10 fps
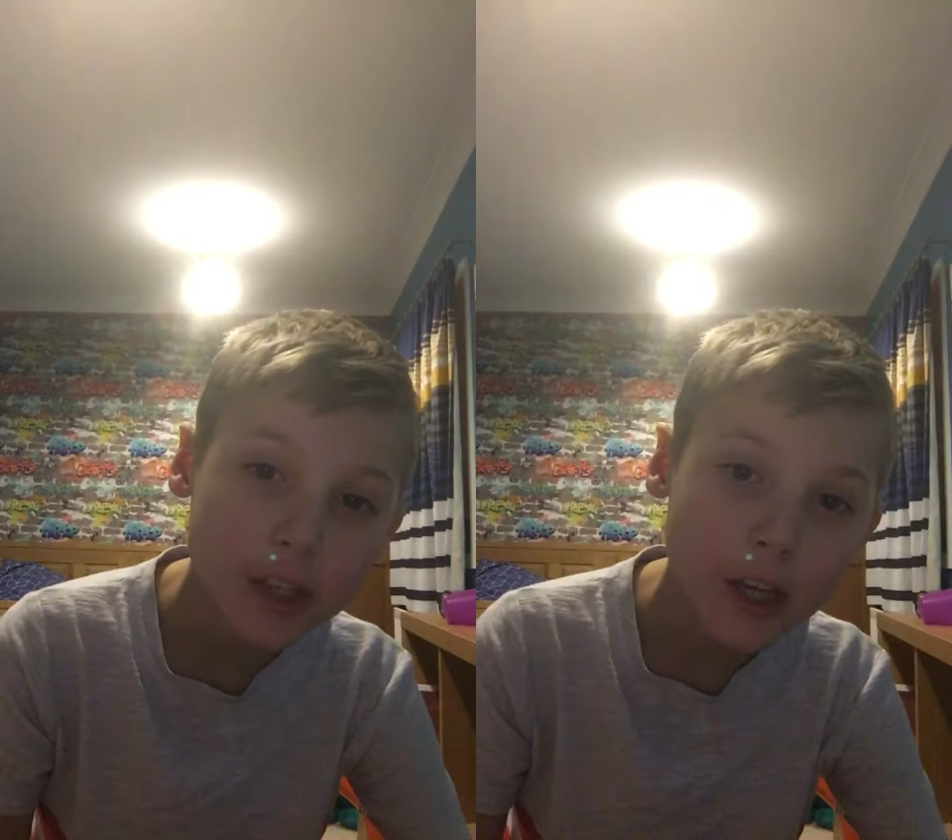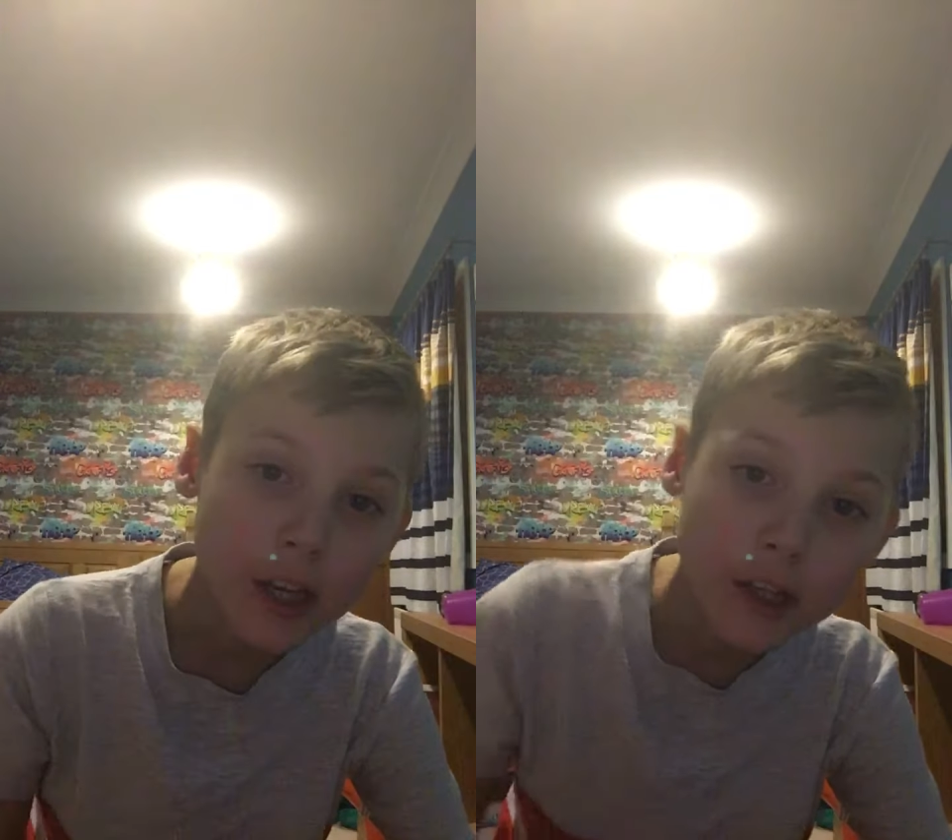
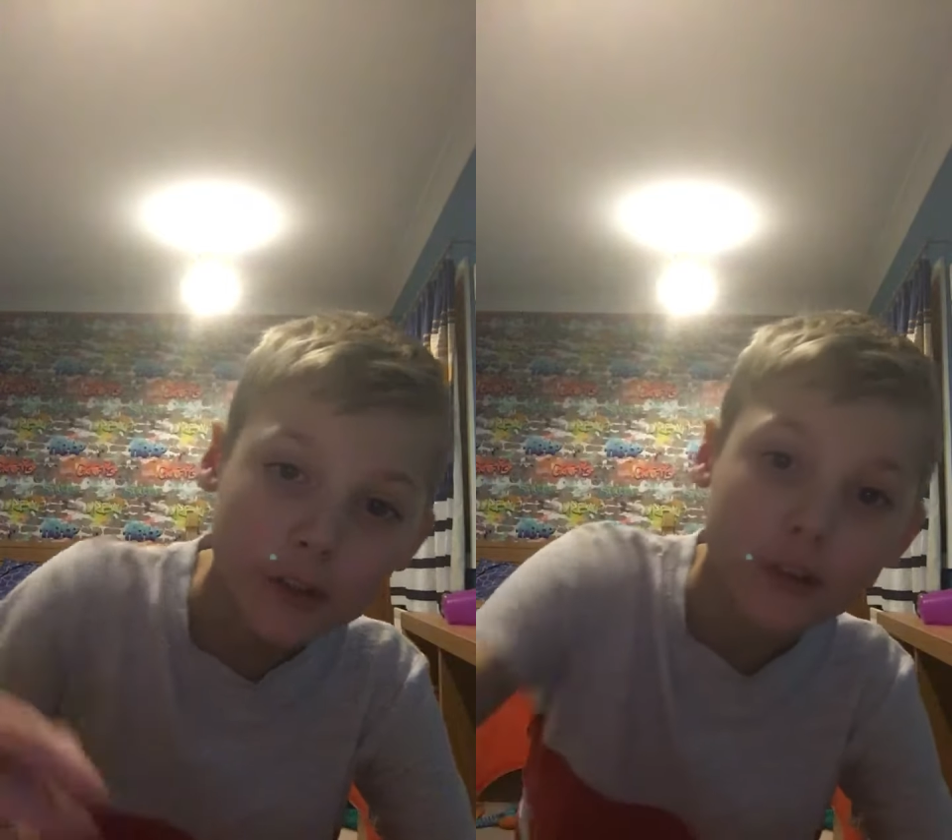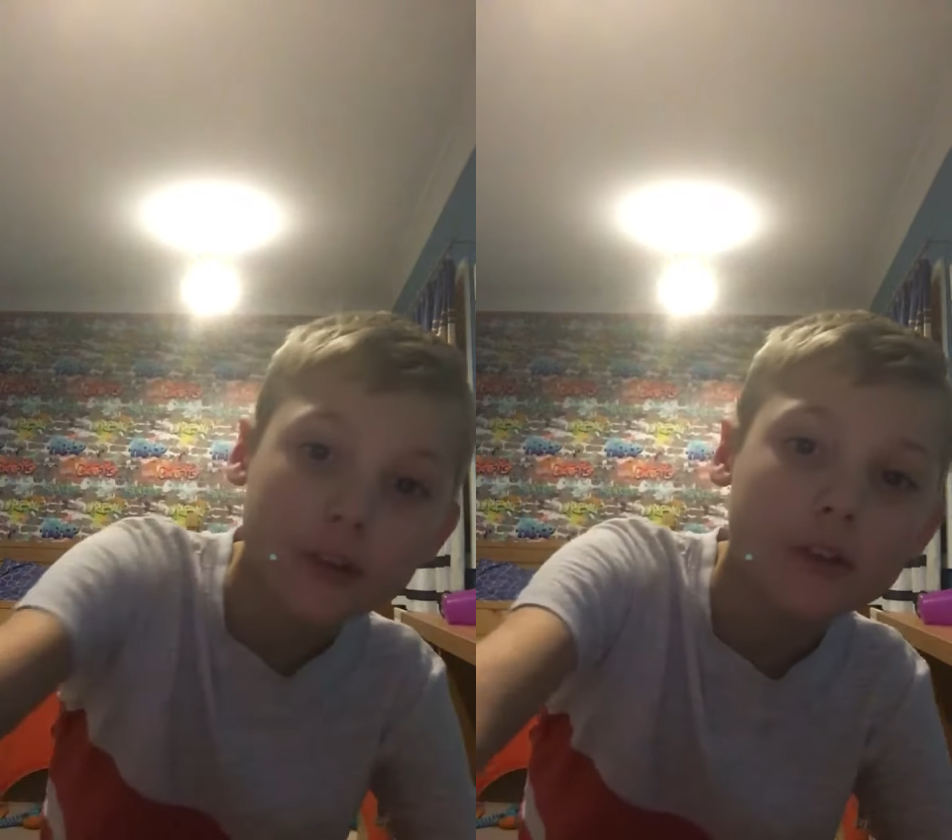
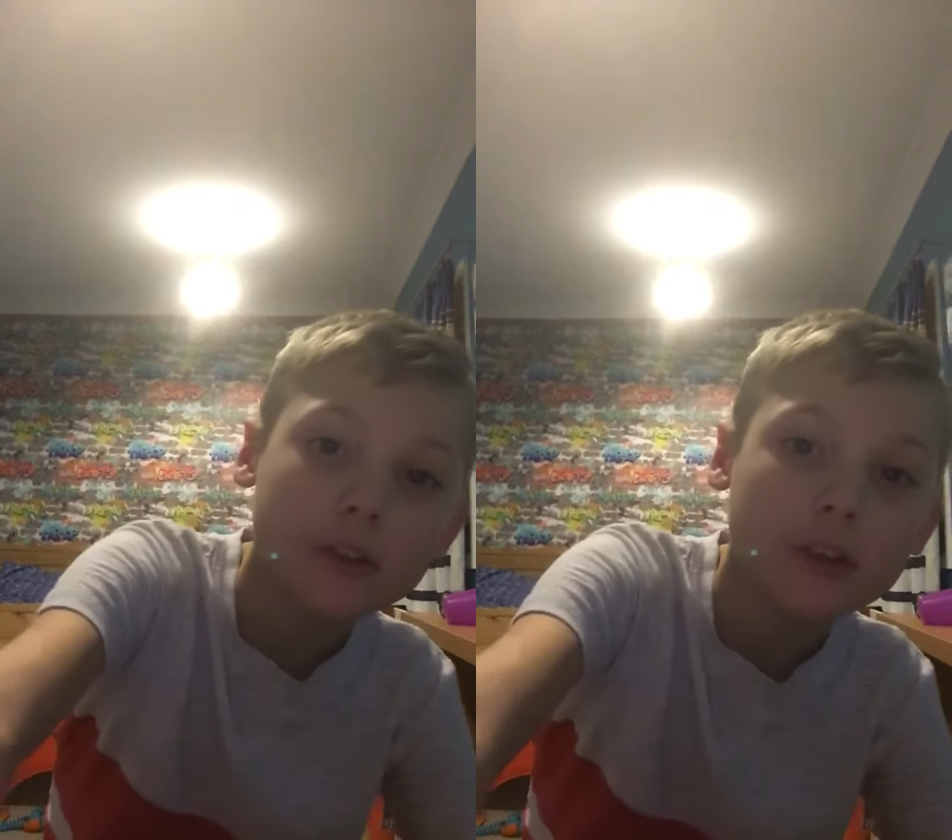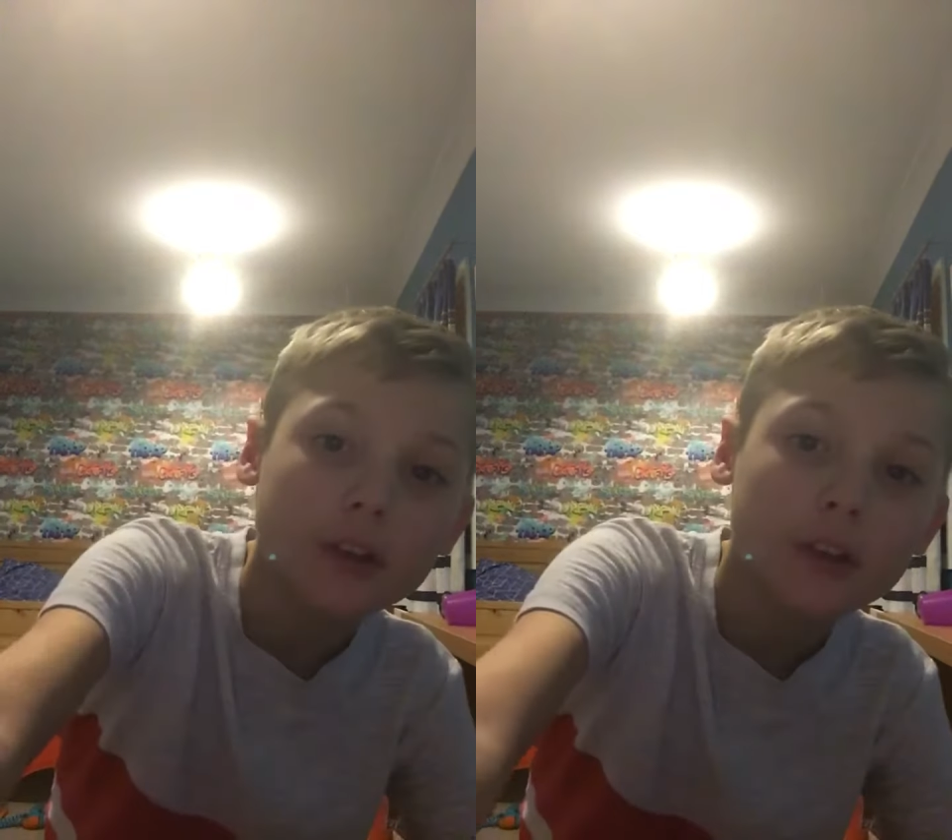and
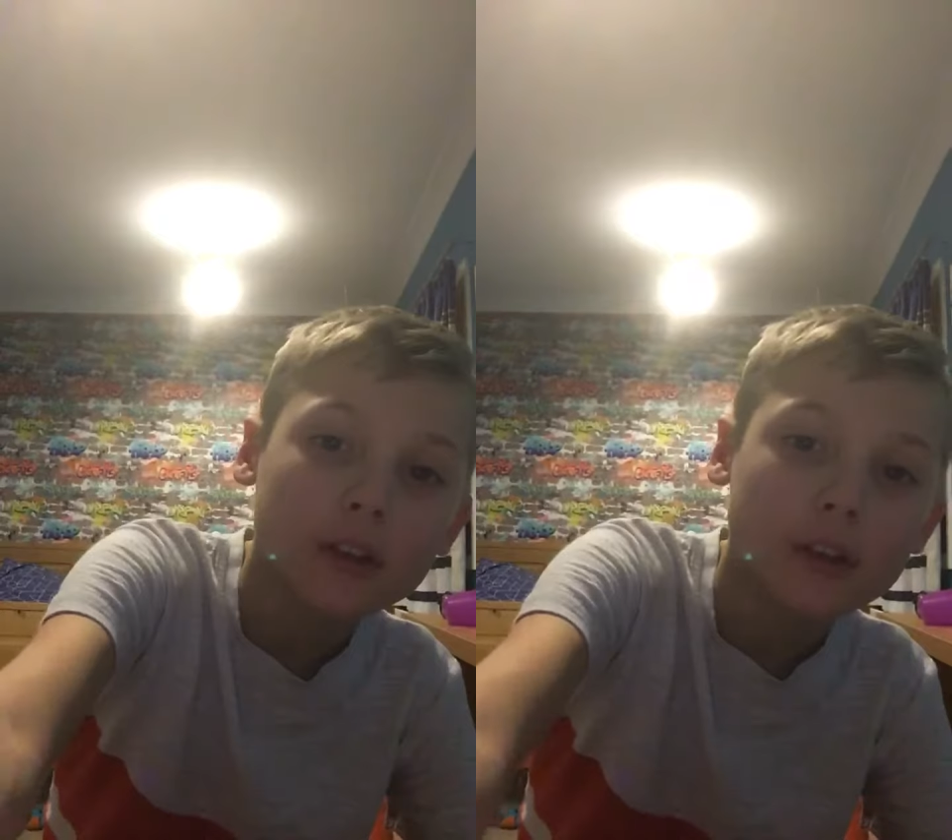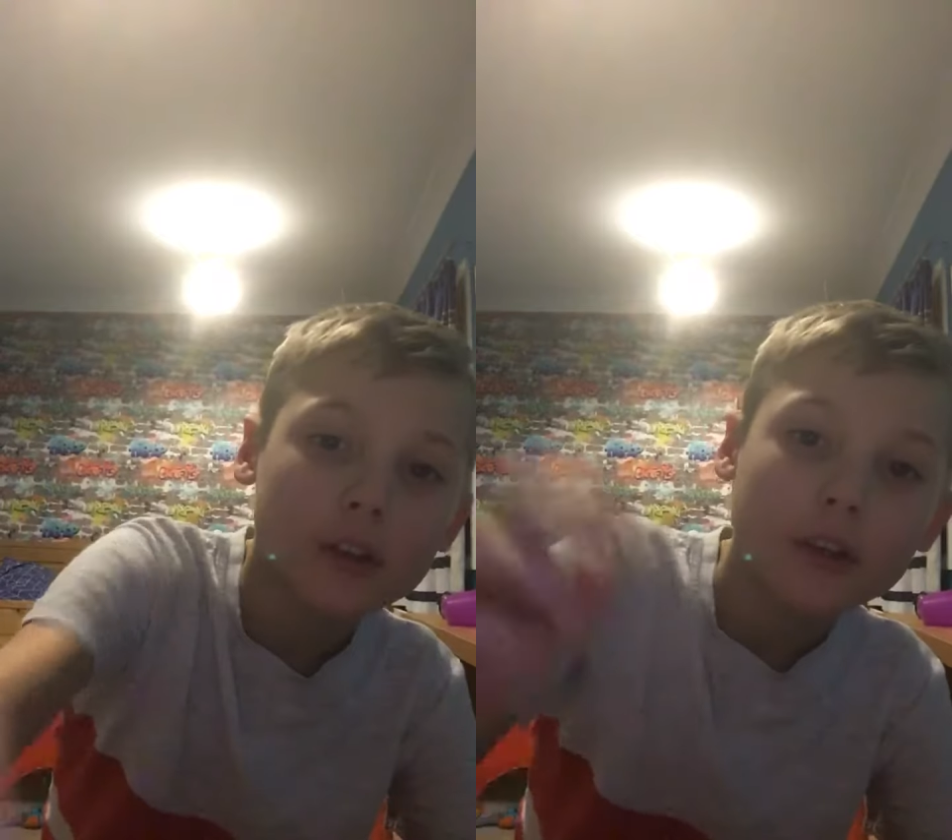
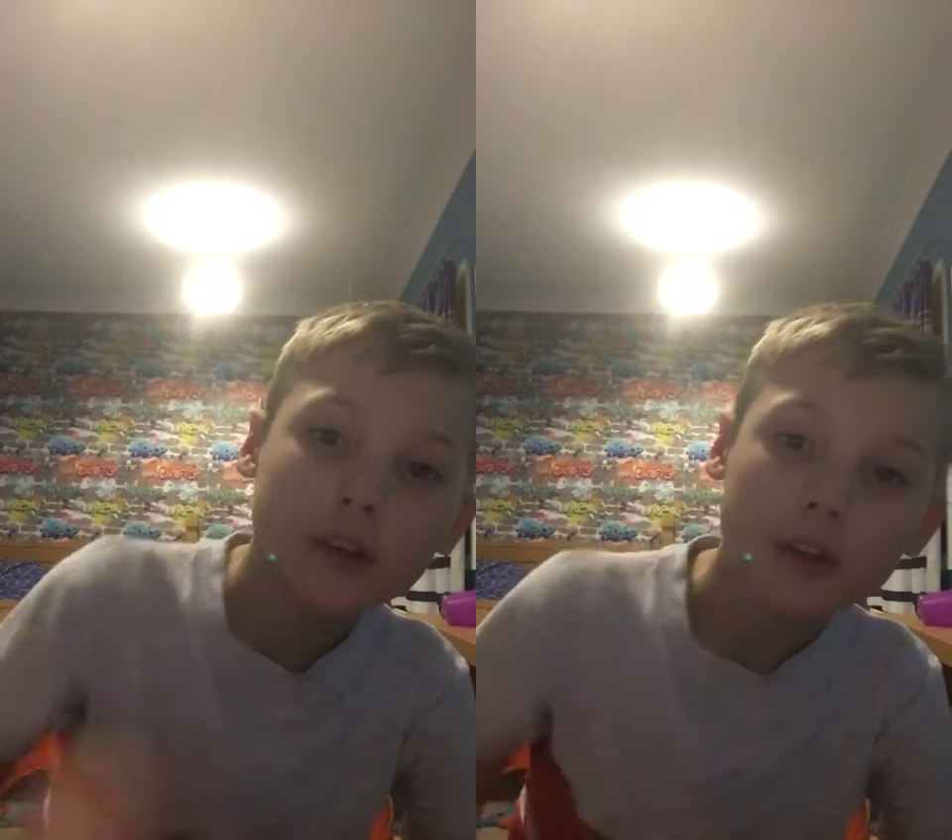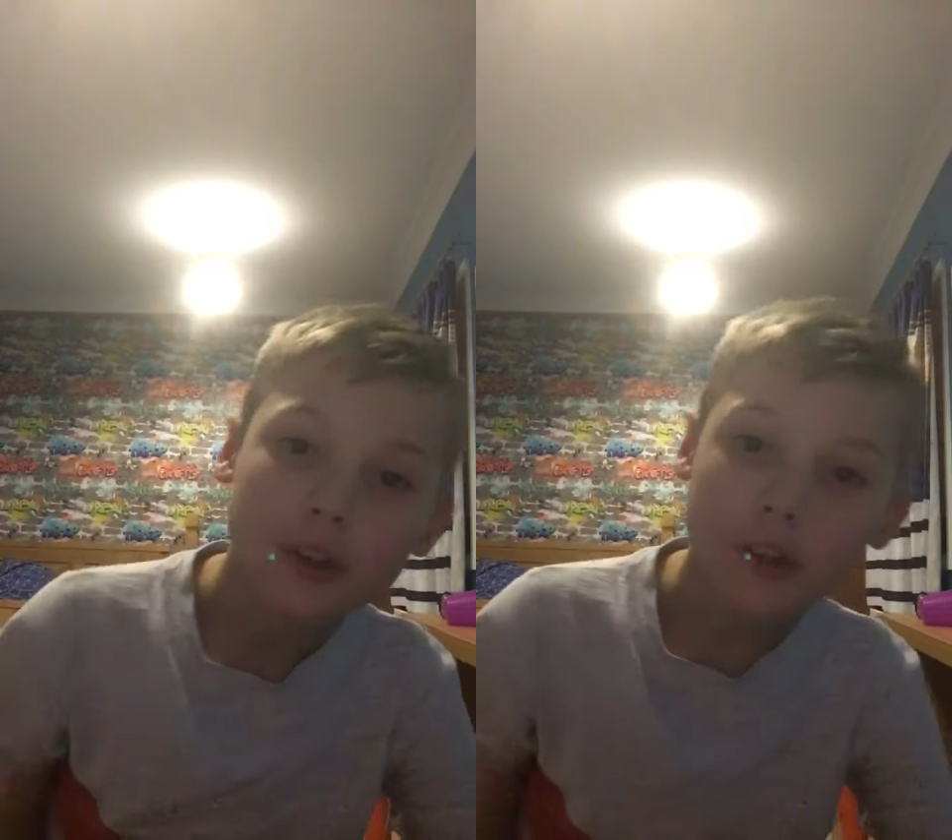
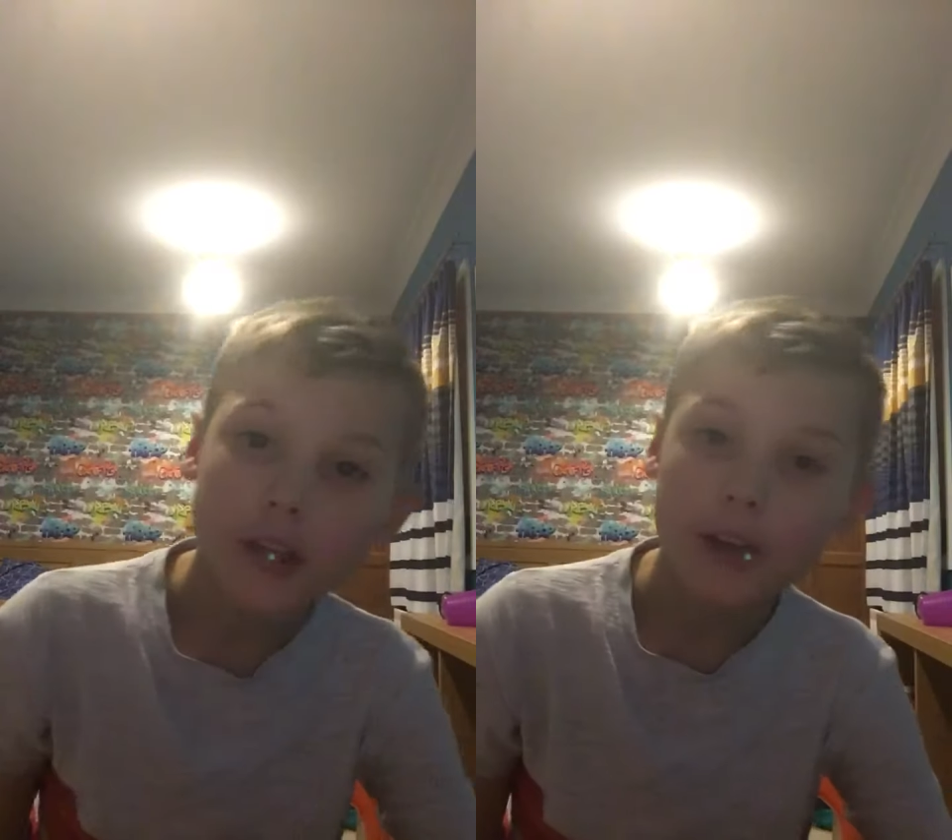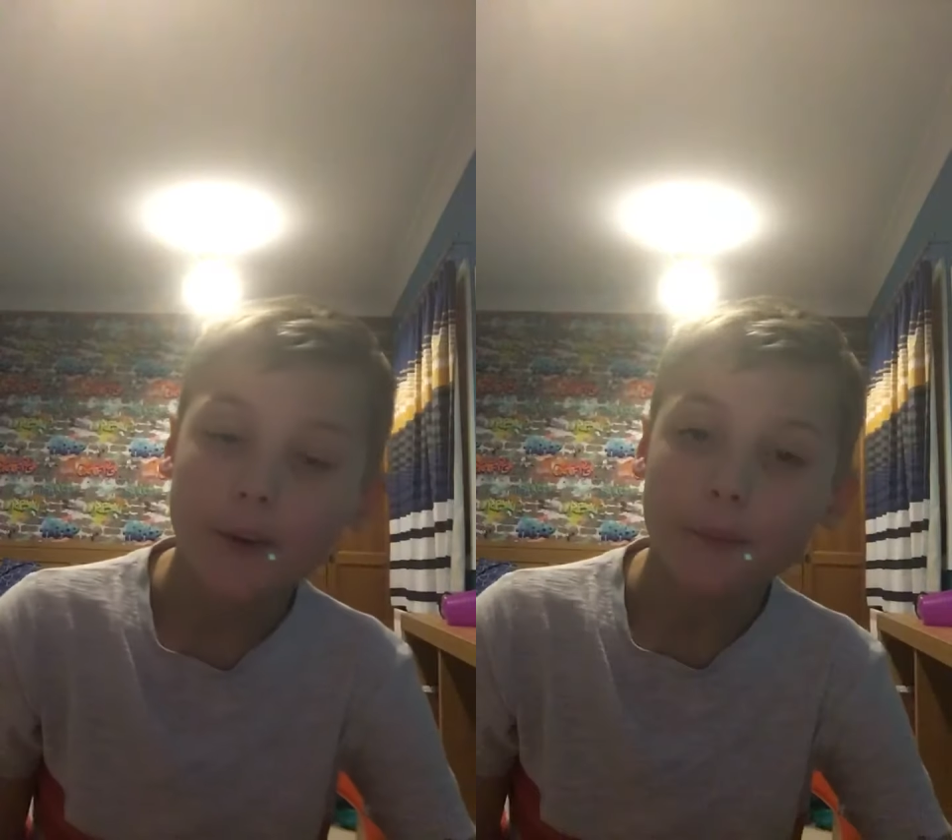
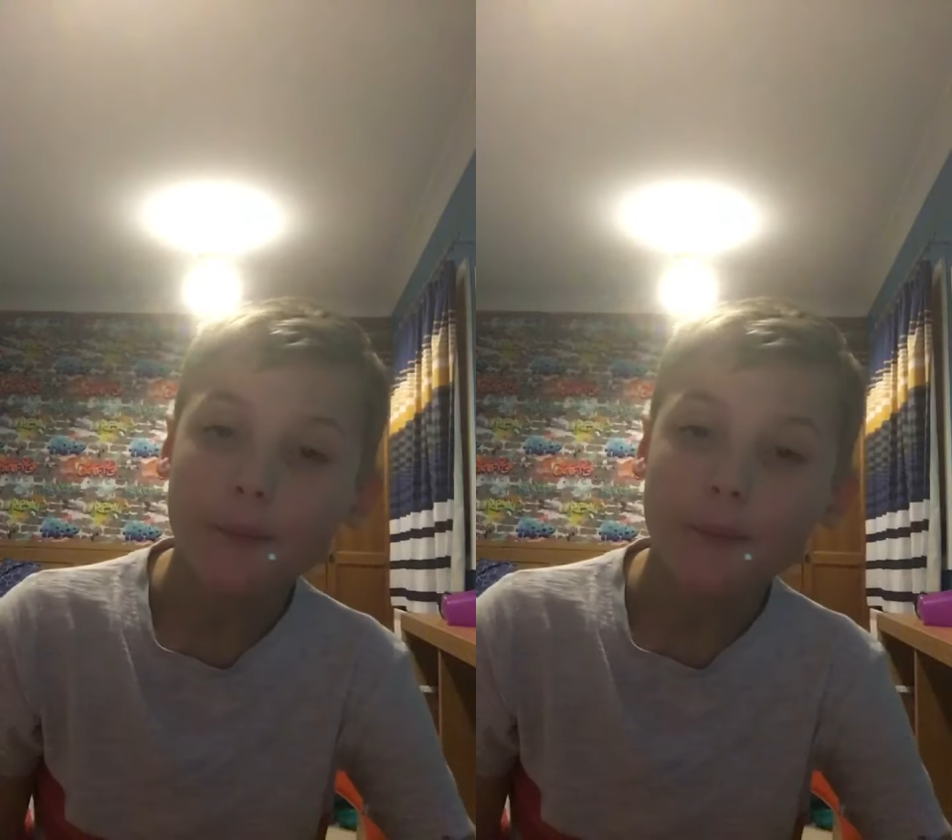yeah.